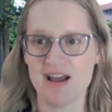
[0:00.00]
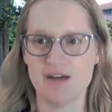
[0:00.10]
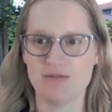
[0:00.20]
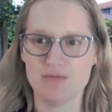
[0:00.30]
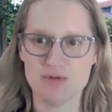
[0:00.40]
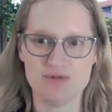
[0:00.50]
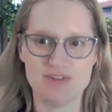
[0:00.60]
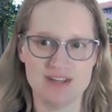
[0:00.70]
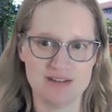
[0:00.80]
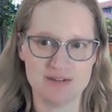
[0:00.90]
have
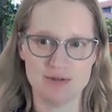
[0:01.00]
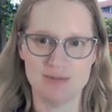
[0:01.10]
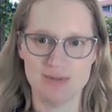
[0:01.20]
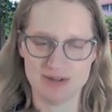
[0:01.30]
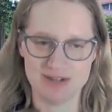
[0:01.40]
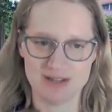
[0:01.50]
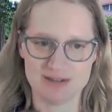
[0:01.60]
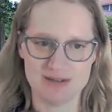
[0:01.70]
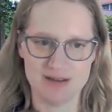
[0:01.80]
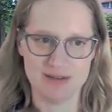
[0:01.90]
moved into the buildings,